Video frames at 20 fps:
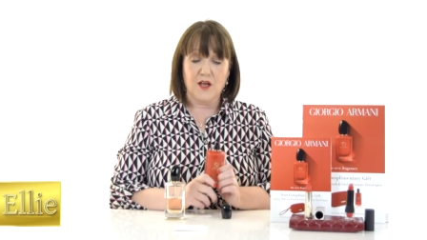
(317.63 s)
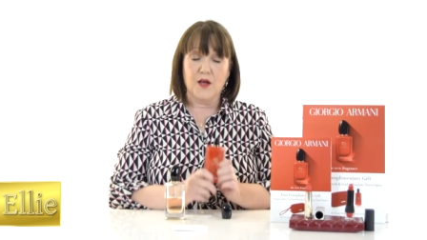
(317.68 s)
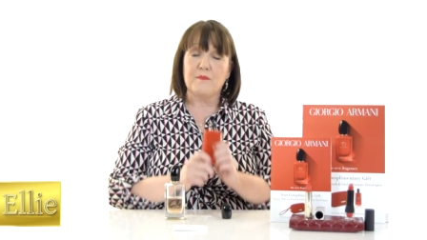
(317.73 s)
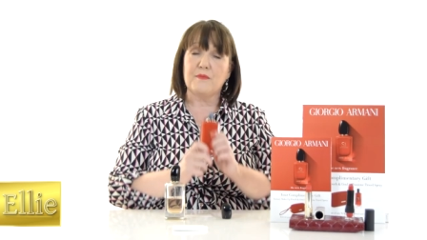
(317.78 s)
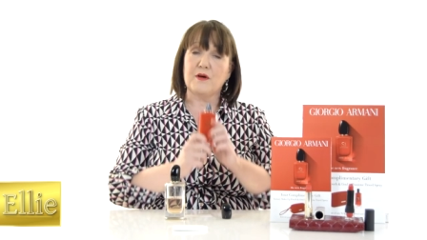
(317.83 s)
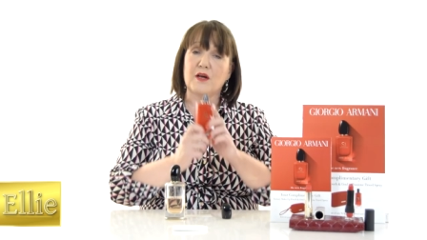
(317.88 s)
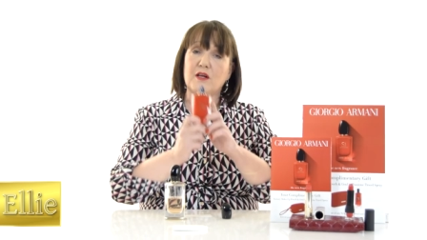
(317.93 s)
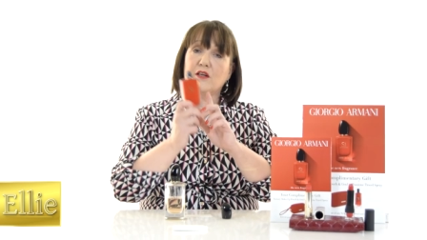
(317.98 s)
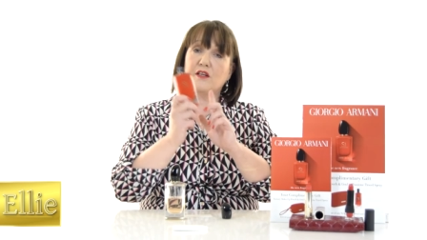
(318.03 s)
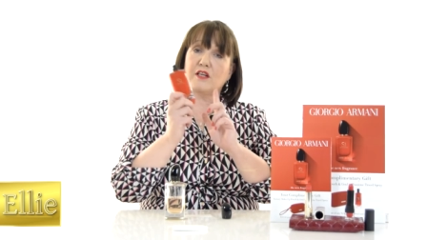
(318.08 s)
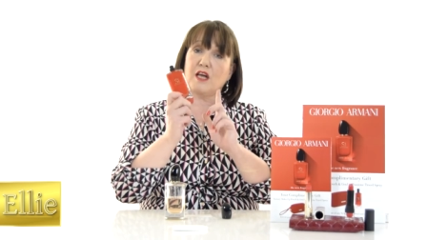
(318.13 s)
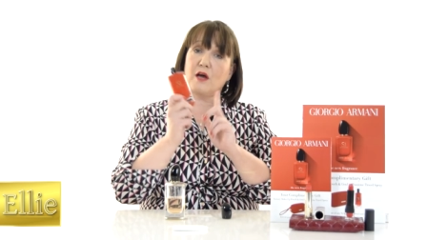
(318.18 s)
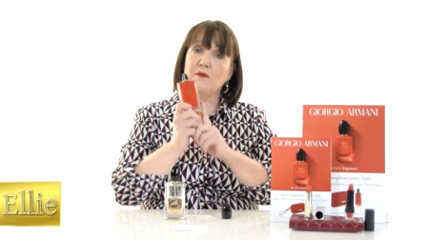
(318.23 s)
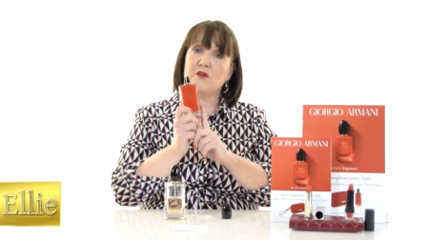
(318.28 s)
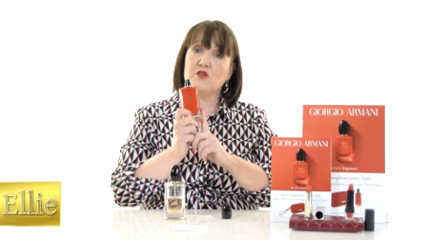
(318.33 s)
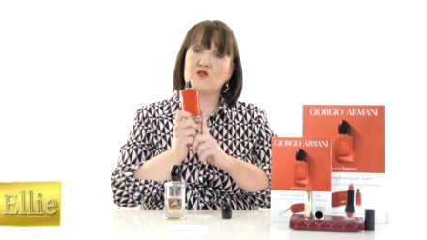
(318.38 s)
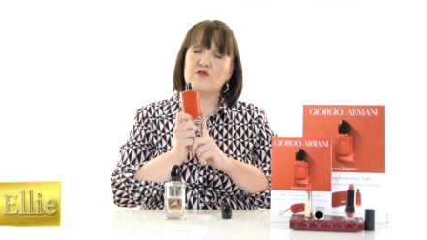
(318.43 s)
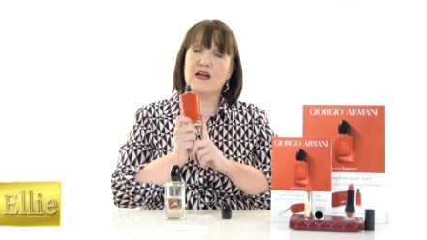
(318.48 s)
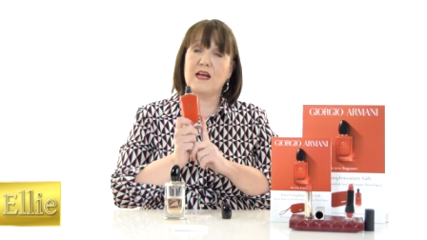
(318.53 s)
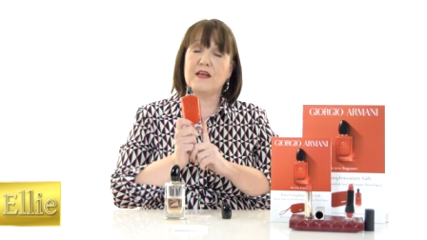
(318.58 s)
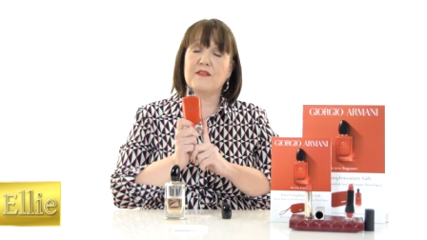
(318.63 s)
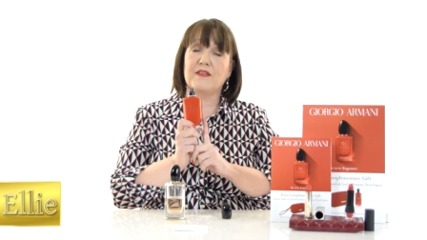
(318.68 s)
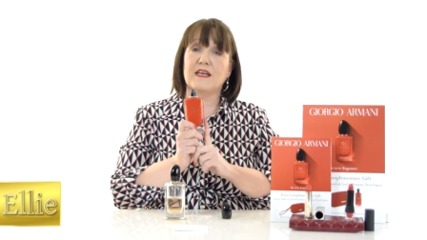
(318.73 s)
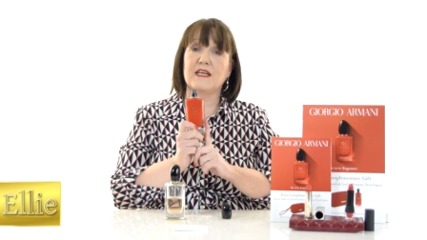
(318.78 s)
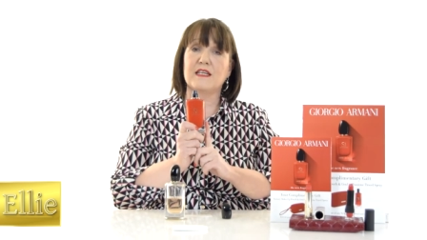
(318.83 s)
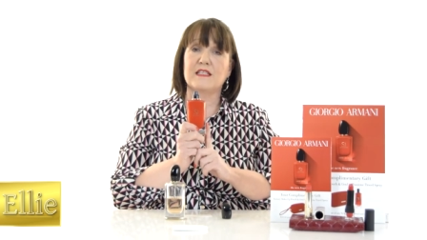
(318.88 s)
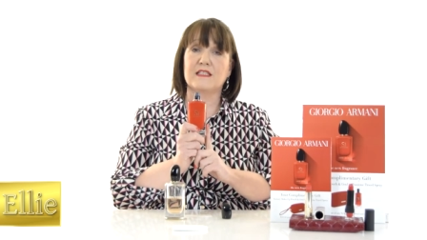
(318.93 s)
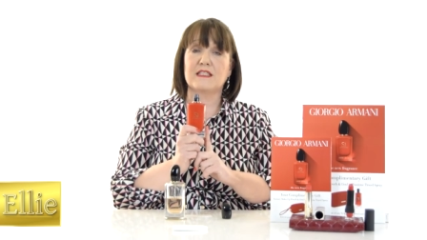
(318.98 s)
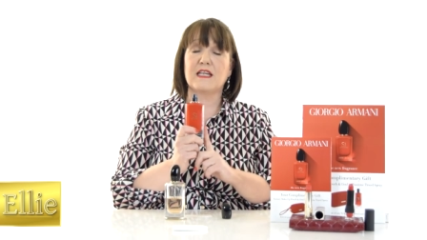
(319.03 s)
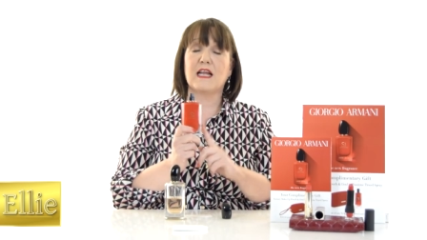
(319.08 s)
But go and try
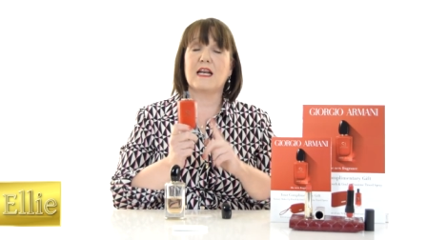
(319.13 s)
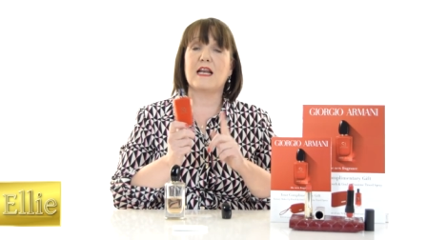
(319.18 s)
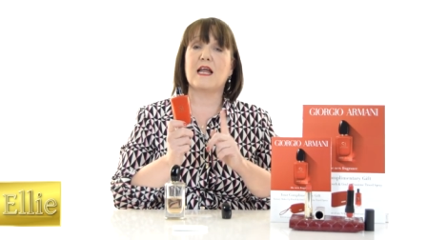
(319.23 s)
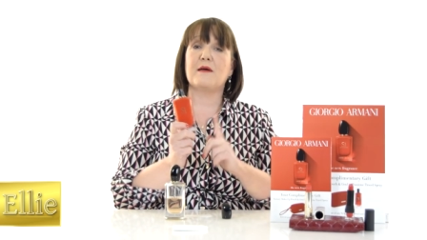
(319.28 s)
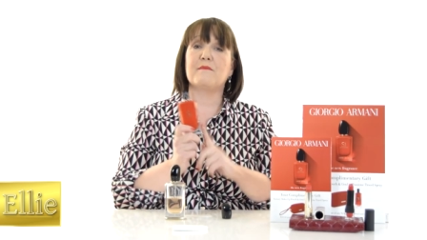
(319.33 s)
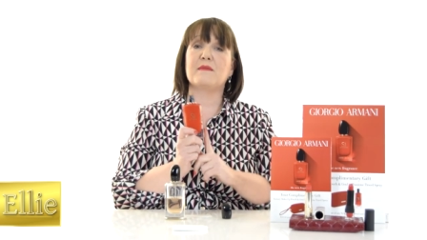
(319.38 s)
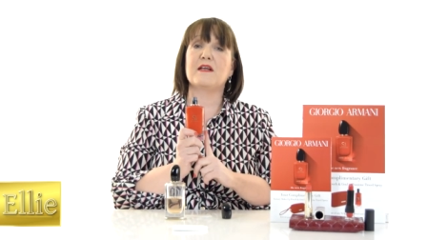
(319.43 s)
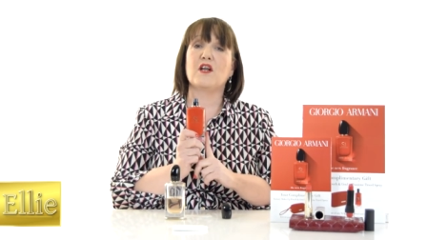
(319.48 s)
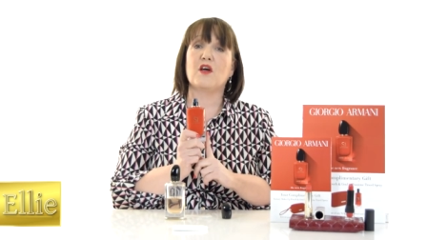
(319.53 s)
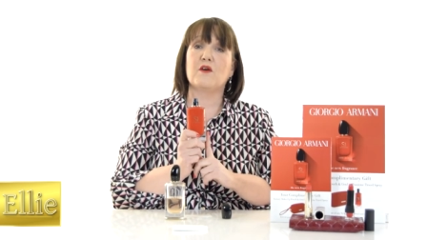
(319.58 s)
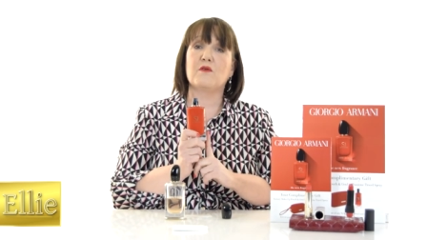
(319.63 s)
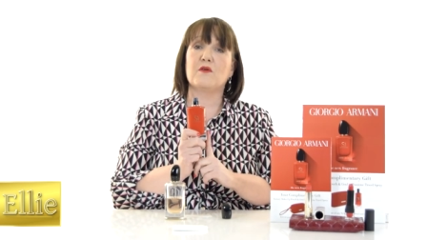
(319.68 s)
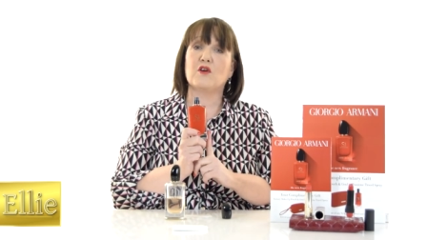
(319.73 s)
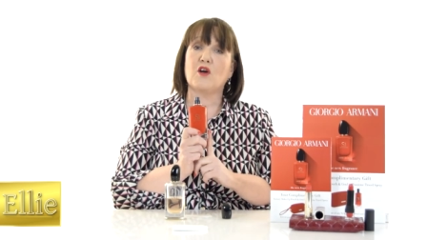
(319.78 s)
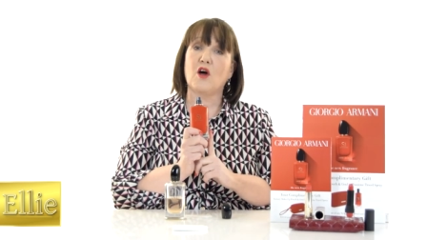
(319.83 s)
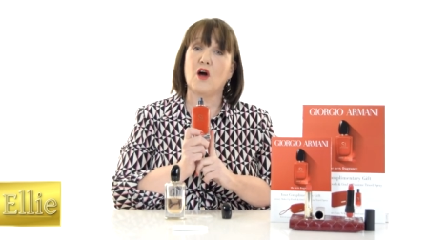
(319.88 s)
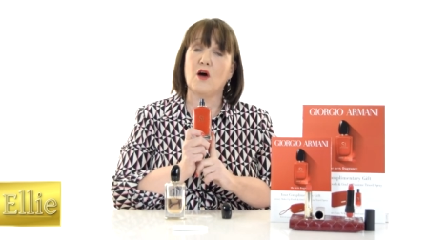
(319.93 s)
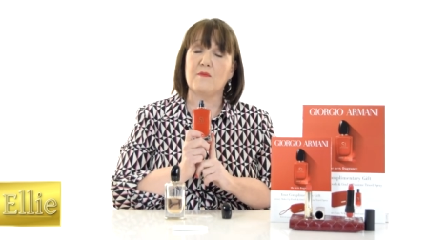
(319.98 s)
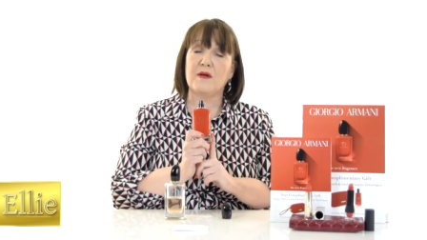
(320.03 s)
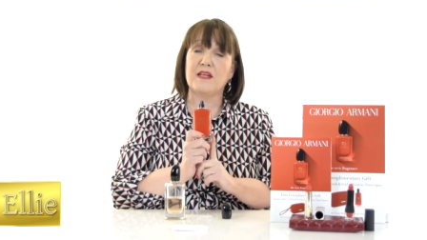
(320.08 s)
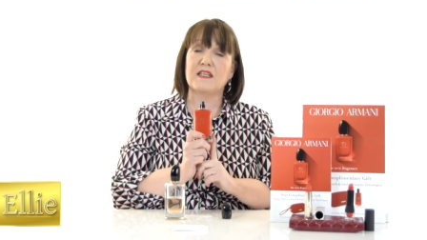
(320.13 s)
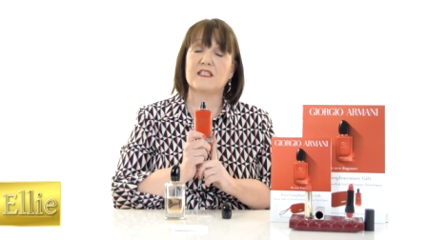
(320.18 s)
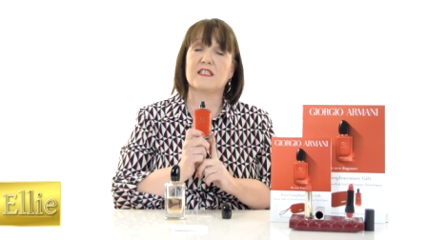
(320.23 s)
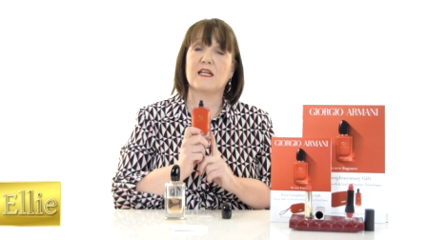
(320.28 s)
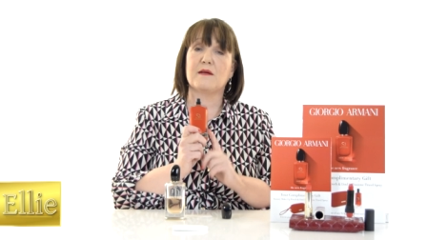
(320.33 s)
this. Let me know your comments.